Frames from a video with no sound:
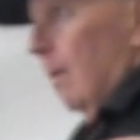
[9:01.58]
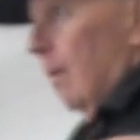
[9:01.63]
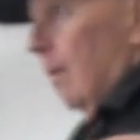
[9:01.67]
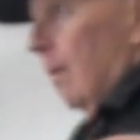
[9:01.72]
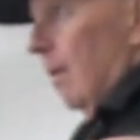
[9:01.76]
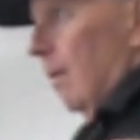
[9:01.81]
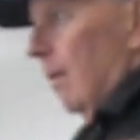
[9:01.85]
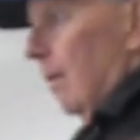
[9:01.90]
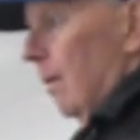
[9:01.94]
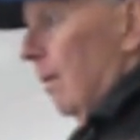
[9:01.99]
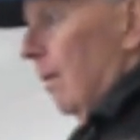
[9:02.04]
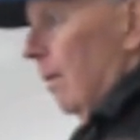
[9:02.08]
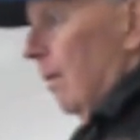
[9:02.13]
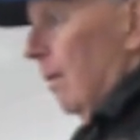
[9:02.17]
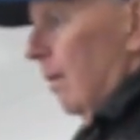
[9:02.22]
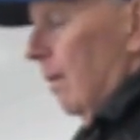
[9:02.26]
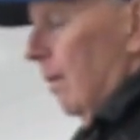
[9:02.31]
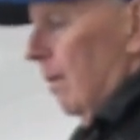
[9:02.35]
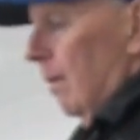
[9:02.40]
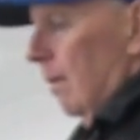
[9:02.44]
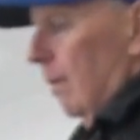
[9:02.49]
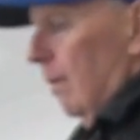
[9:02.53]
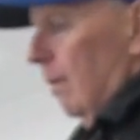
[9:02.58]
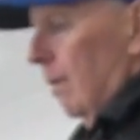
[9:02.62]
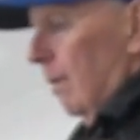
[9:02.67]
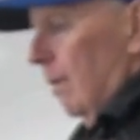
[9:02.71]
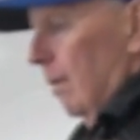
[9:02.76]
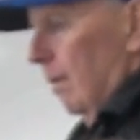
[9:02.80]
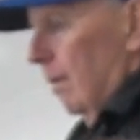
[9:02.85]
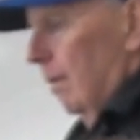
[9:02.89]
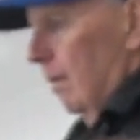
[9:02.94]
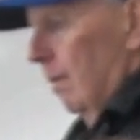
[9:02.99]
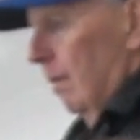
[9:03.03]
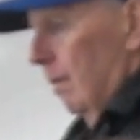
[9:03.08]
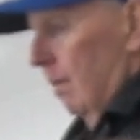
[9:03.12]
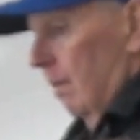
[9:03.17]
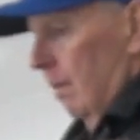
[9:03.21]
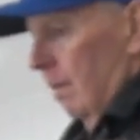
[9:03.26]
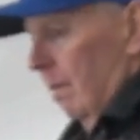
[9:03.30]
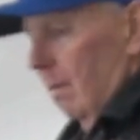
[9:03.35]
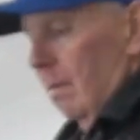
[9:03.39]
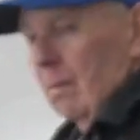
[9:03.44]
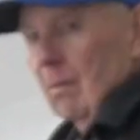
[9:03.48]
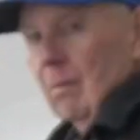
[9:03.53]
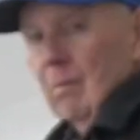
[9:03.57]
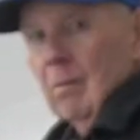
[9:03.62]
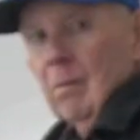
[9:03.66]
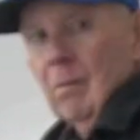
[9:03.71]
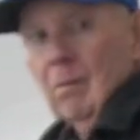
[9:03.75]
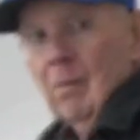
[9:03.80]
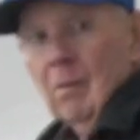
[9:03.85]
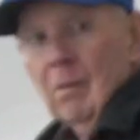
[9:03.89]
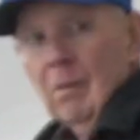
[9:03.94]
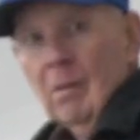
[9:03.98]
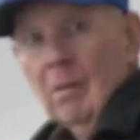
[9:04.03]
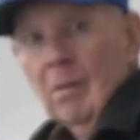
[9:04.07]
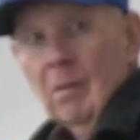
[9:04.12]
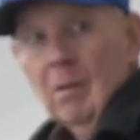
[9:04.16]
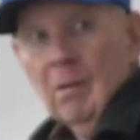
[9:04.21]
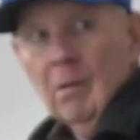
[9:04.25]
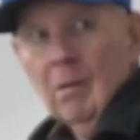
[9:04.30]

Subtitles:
This person isn't speaking.